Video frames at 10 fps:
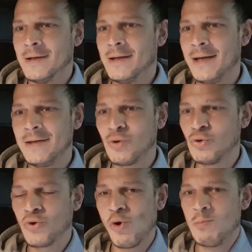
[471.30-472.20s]
it
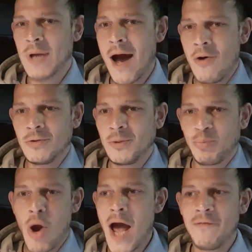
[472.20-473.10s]
does come down to
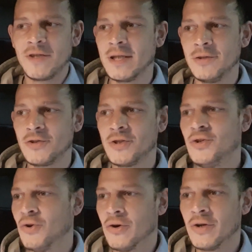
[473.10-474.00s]
privacy and
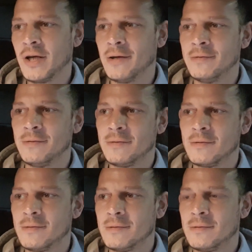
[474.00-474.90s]
security, and
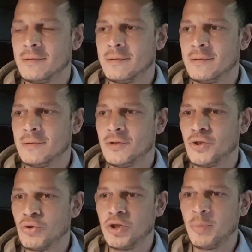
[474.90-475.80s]

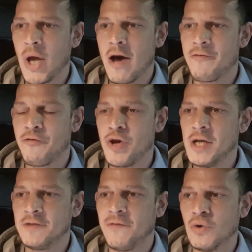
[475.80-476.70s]
should you be able to
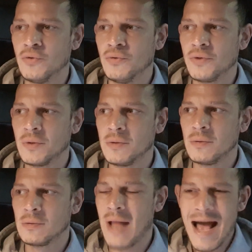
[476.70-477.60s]
freeze funds,
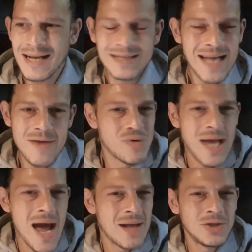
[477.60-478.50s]
and like I say,
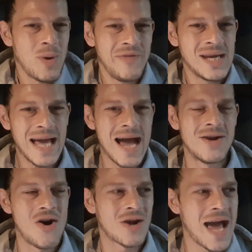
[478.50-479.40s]
regardless whether you can
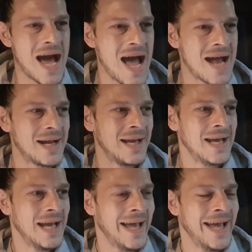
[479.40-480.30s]
or can't,
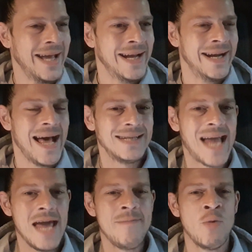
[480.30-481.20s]
that's getting